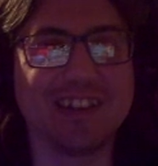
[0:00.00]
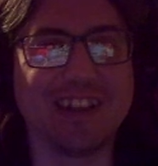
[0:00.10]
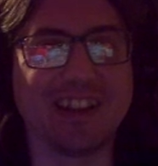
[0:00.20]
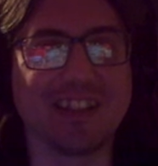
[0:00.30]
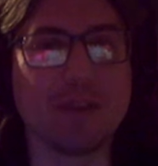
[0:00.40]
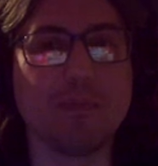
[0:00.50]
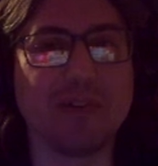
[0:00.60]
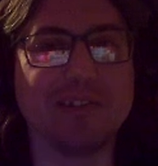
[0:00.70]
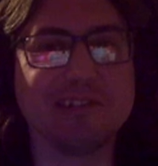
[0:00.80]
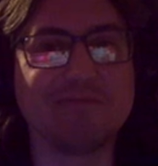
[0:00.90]
Like the
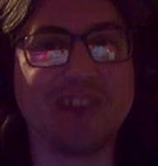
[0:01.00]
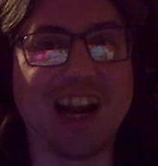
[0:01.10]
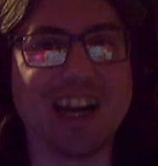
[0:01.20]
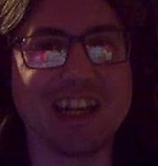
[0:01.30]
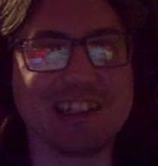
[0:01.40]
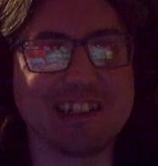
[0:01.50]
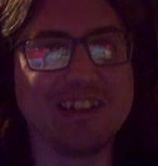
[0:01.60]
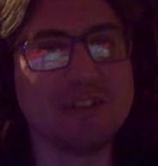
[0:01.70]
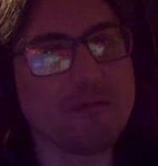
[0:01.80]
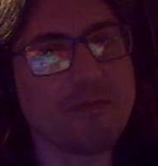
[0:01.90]
boss rash.
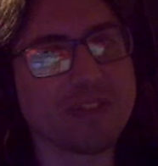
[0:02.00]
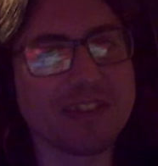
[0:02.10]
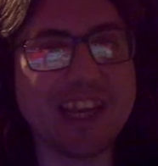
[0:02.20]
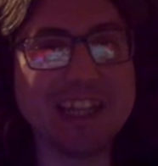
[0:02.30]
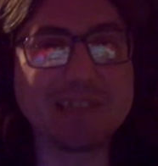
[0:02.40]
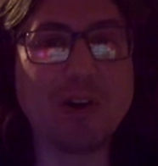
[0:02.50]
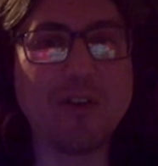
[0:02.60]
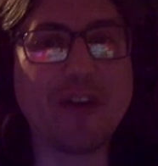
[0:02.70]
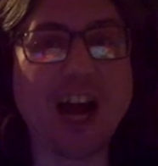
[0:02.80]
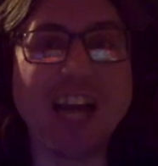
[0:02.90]
Needs more
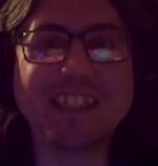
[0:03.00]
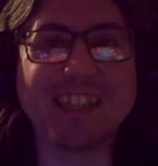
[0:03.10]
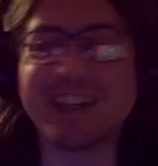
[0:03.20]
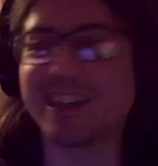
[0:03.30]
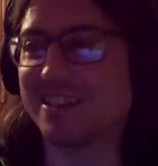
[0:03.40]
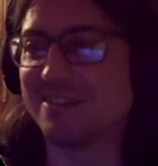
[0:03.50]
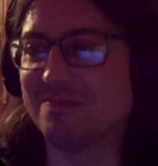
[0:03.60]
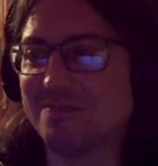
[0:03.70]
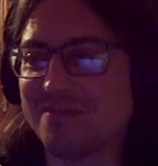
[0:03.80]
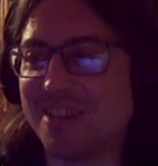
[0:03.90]
fighting!
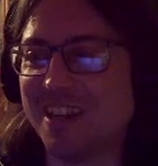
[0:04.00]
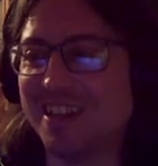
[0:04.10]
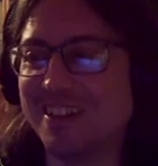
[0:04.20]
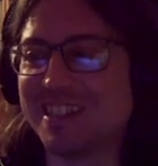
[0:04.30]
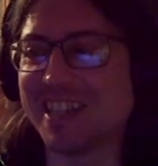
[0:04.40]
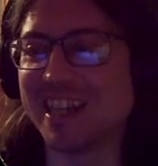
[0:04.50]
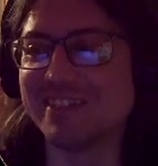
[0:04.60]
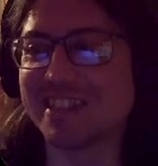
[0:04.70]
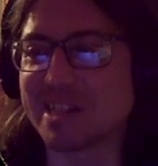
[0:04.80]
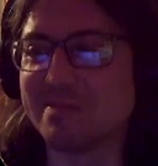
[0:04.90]
That's
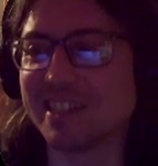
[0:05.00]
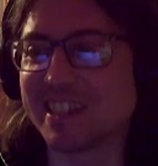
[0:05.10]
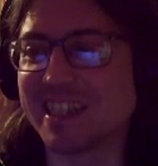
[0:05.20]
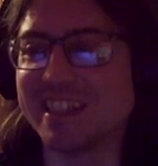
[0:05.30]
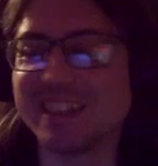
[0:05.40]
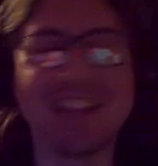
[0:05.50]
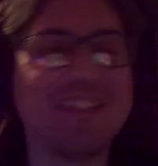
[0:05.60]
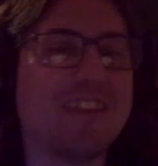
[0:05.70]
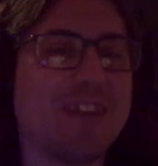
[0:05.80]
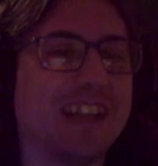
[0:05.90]
what someone said, and
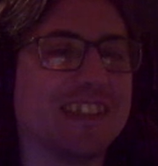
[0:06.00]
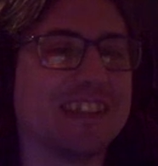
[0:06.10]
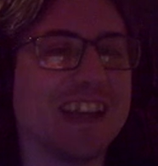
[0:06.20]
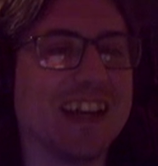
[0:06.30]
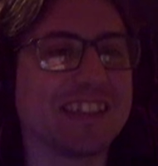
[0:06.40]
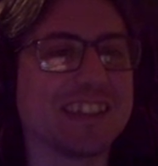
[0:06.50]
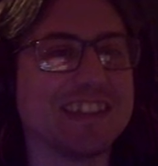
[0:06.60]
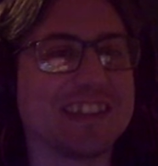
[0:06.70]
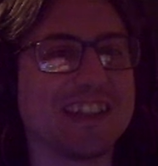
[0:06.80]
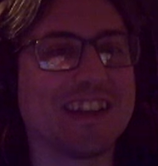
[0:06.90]
then they've added that
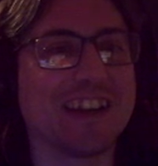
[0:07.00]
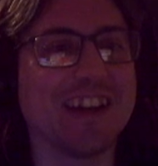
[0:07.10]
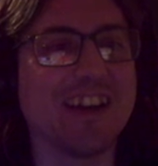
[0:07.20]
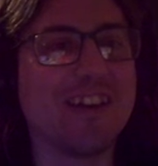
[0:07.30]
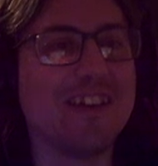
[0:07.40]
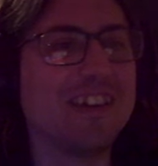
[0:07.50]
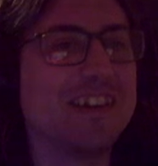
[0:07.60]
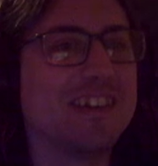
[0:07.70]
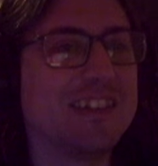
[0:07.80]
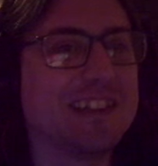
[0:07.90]
as like a
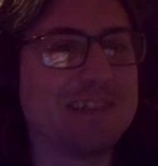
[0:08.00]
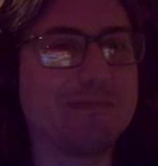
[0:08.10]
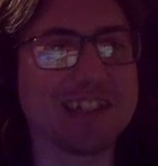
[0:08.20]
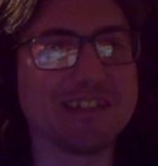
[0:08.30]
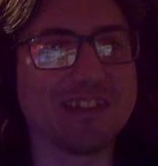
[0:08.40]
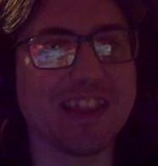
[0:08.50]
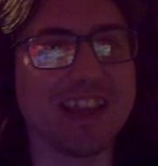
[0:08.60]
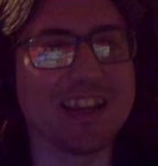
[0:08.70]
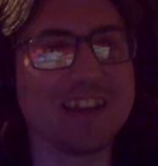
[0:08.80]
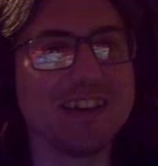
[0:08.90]
special
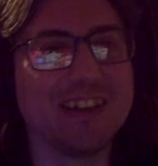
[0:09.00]
thing.